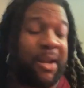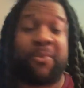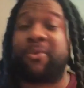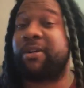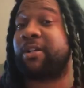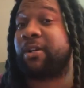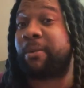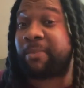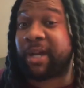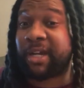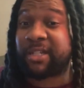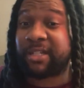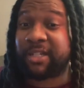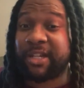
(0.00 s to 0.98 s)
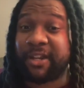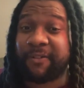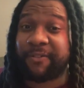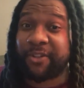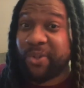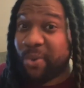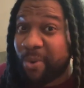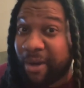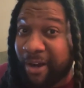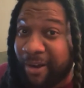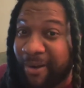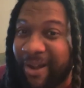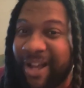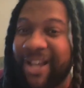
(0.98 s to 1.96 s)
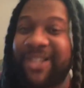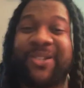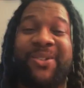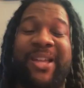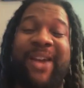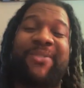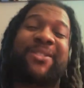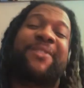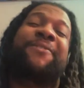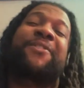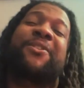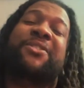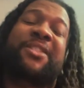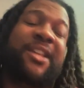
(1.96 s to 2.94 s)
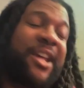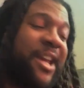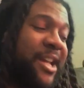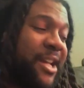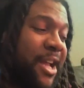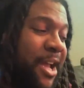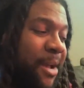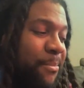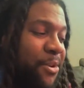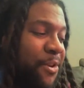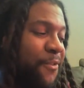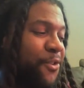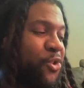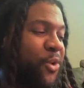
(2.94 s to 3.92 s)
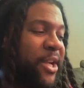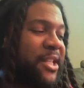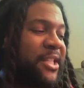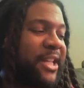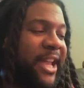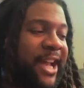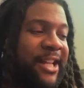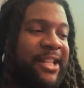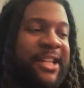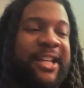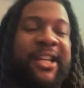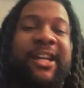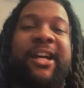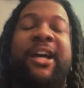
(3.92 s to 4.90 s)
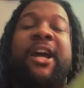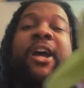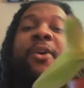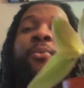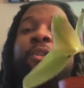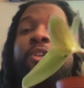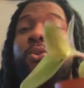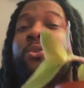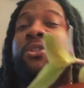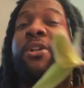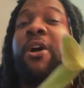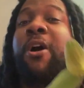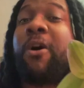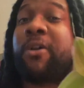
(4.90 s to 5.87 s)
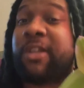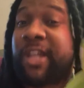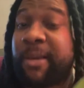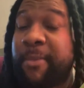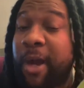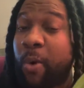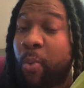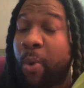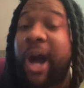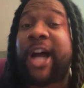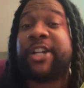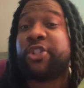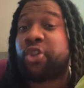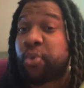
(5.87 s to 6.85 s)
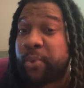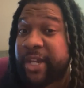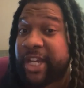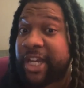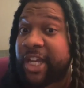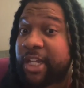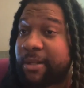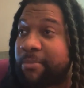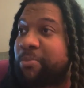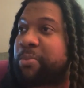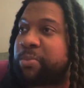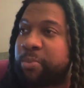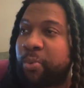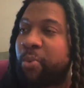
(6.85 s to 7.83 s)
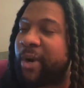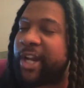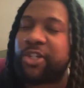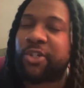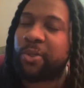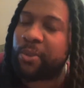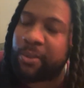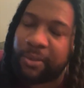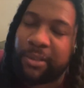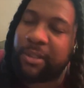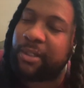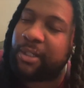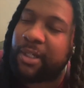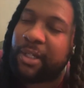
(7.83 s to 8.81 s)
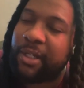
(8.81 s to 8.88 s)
but I wanted to unbox it here for you all. So that was the first thing. Beautiful Tradescantia. We used to call them a wandering racial